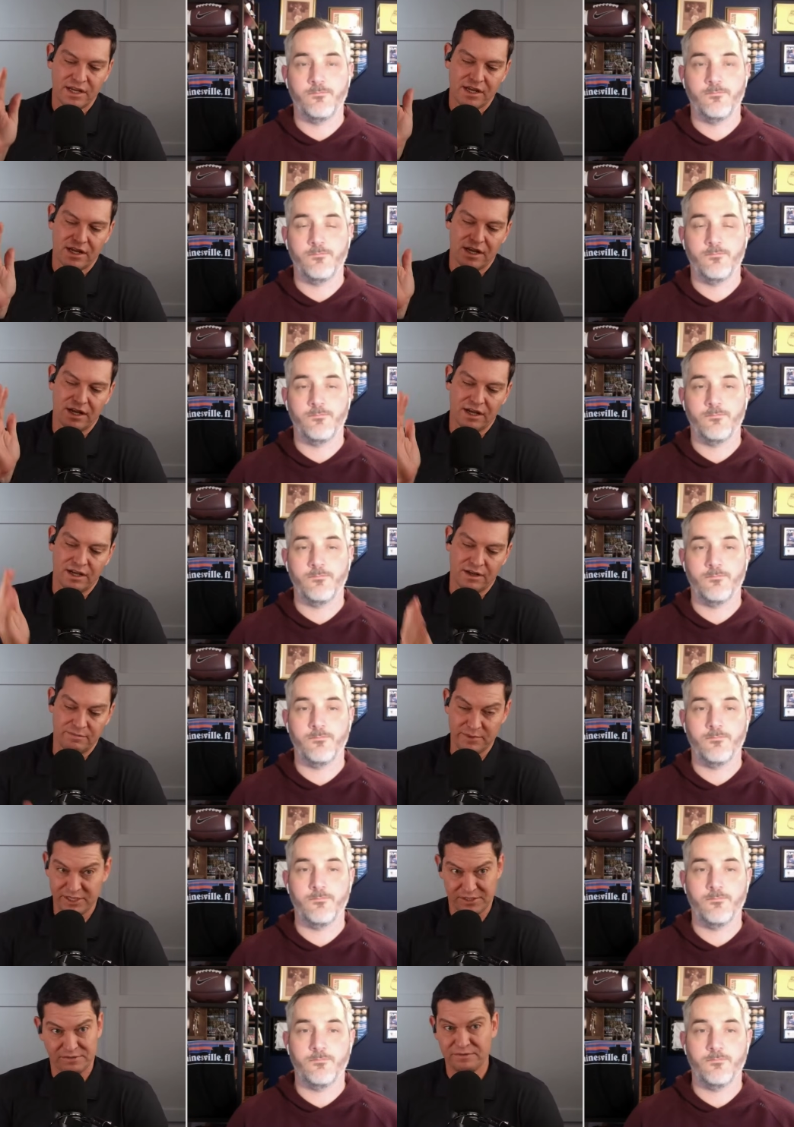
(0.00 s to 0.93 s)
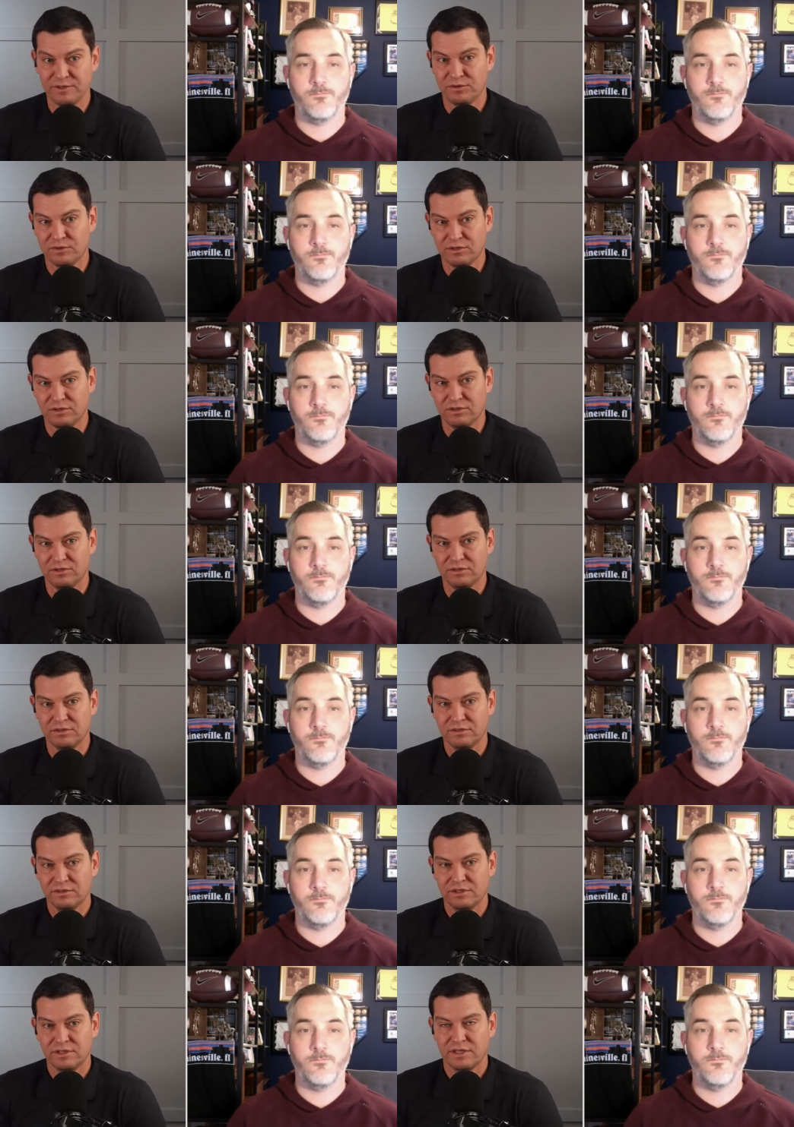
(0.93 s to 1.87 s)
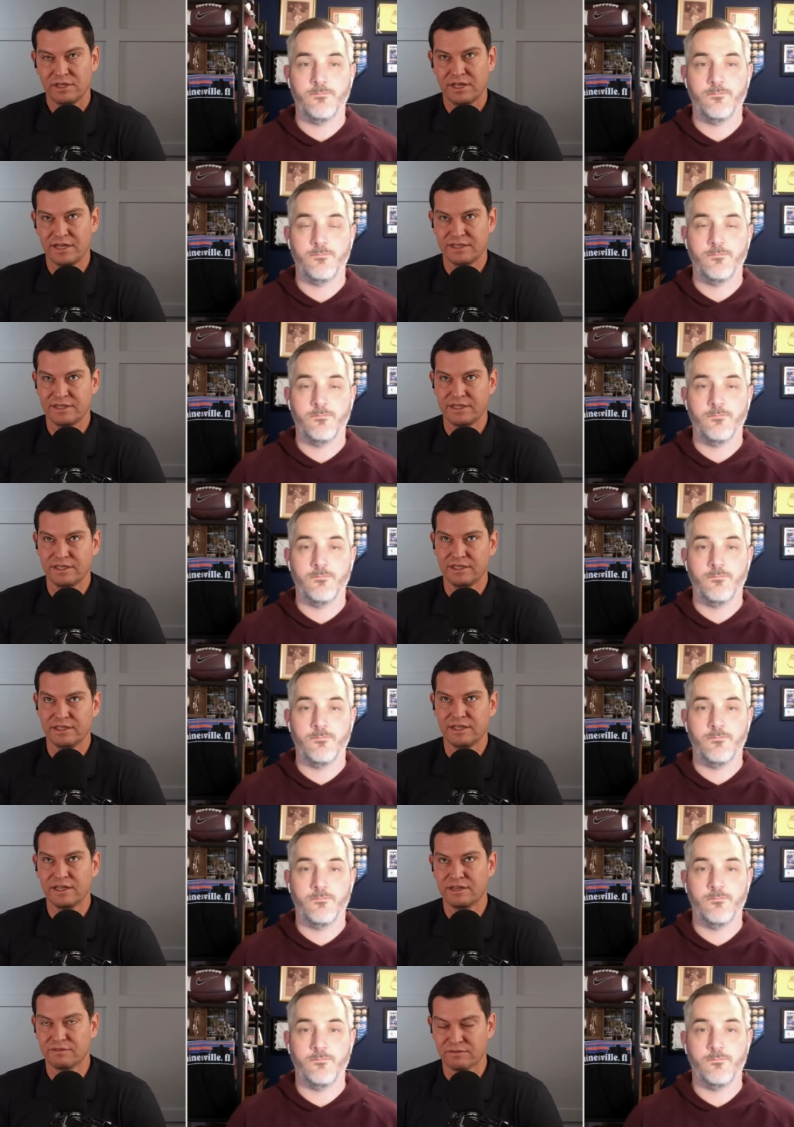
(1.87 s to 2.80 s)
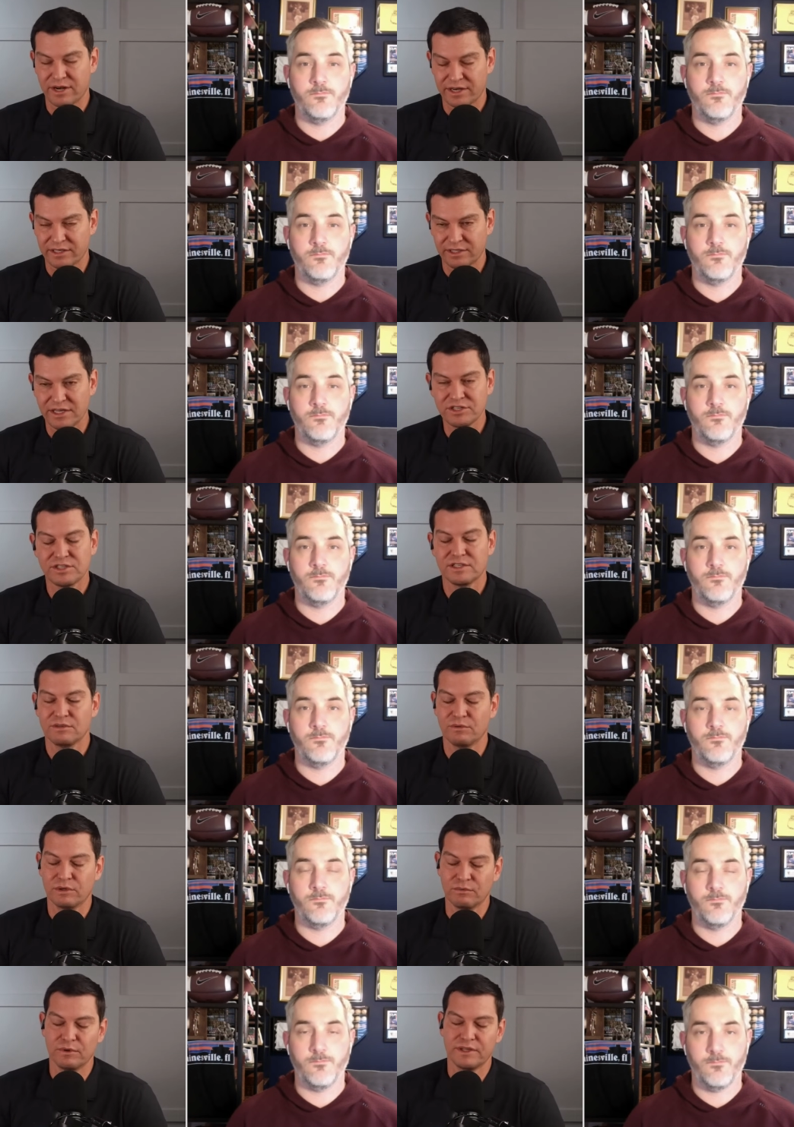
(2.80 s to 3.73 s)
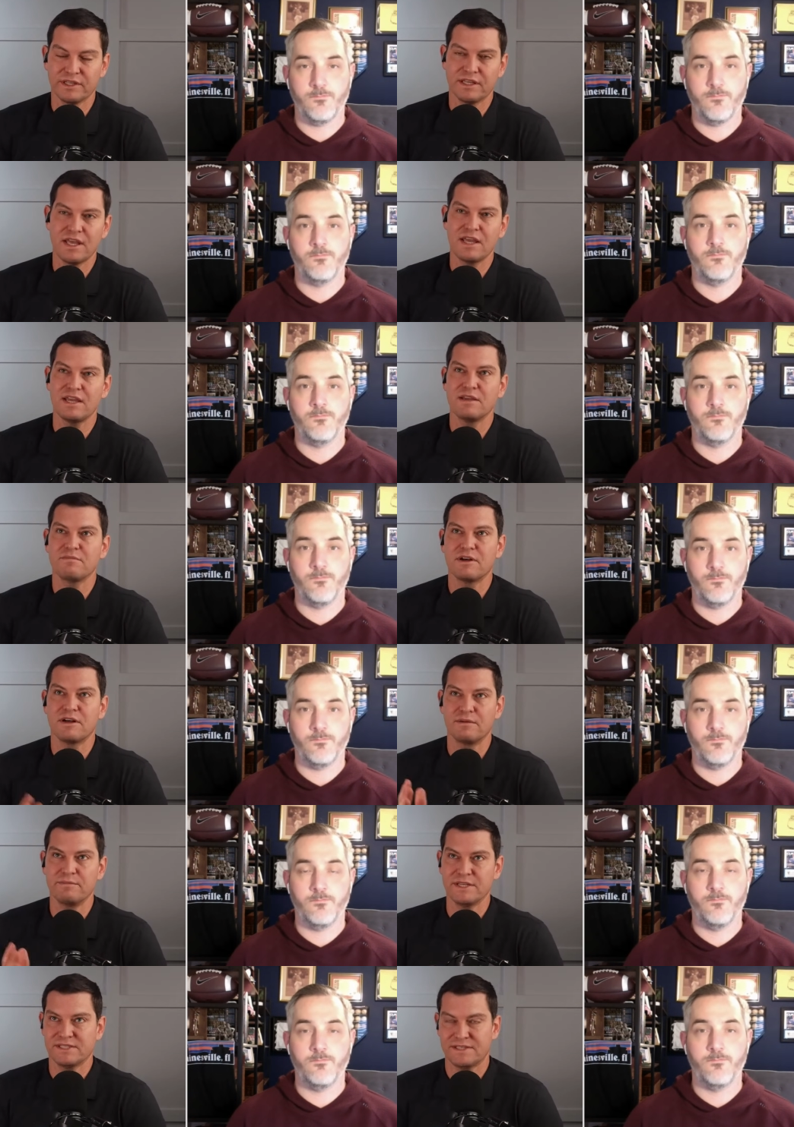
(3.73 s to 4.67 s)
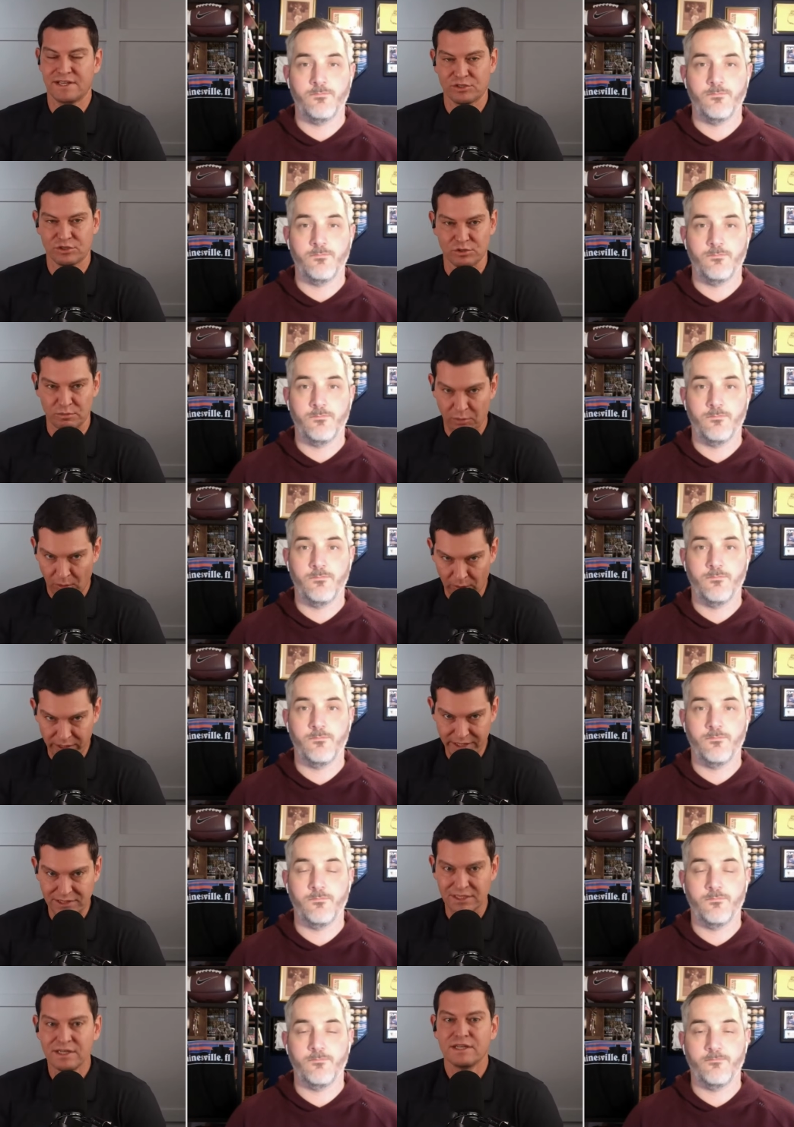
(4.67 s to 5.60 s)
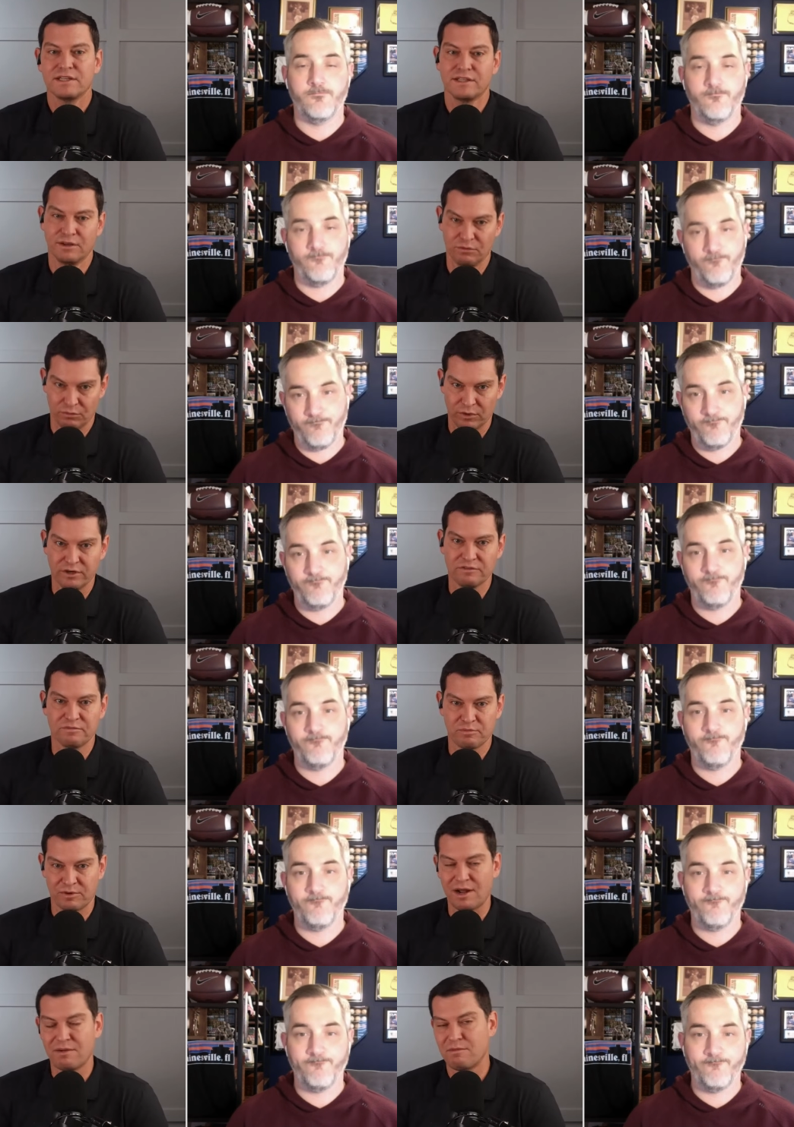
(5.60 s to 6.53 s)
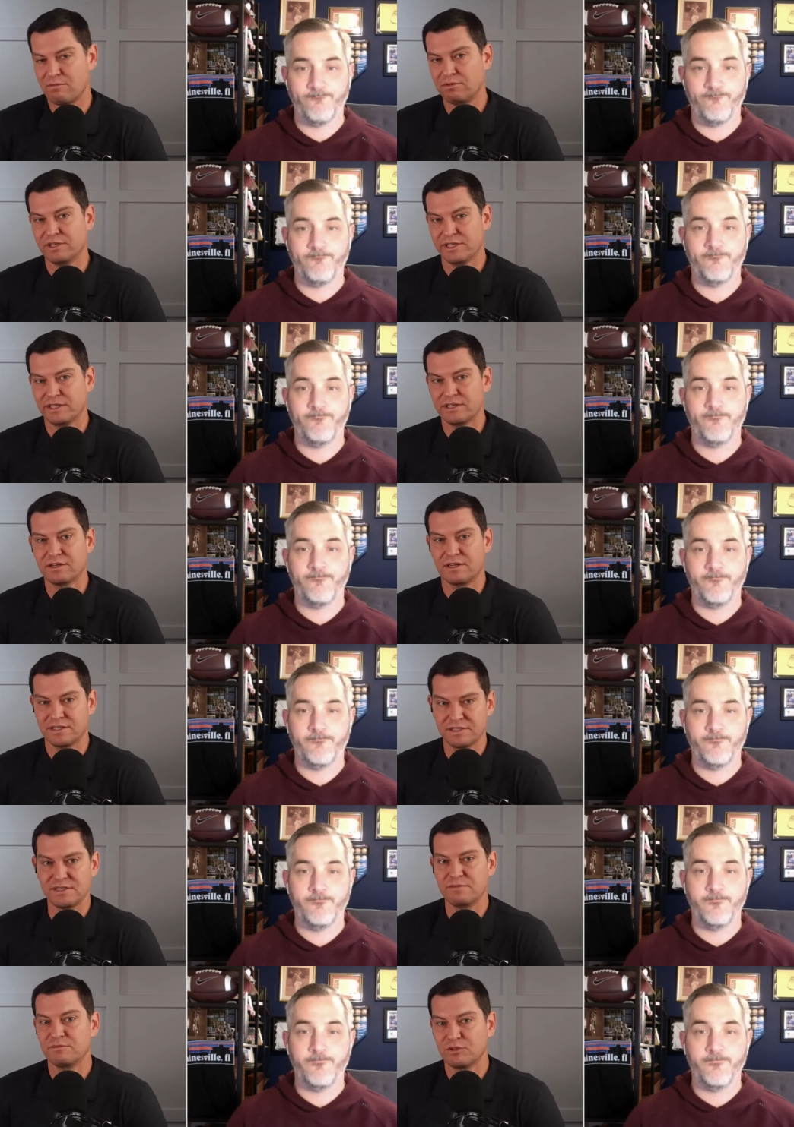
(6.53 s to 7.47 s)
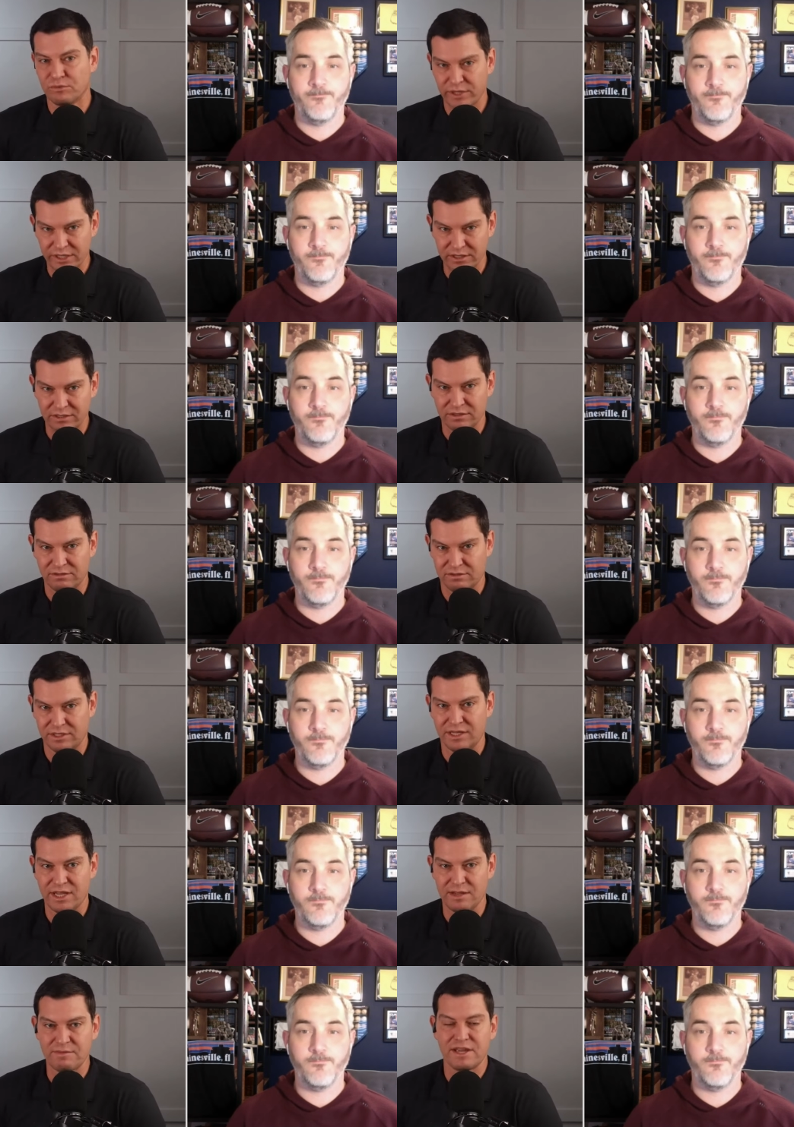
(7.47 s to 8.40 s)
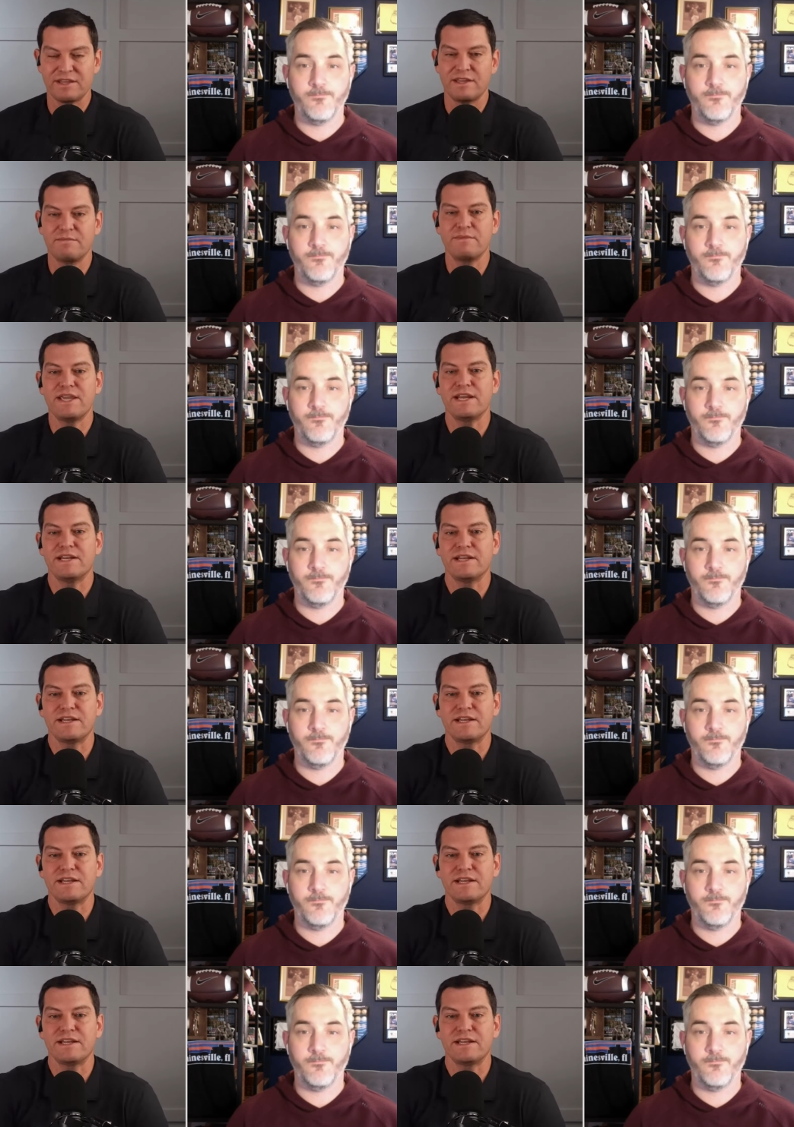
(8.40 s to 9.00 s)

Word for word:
Speaker 1: uh, a missed field goal at the end of regulation that would have won the game, a missed extra point that would have probably caused them to win the game had they made it.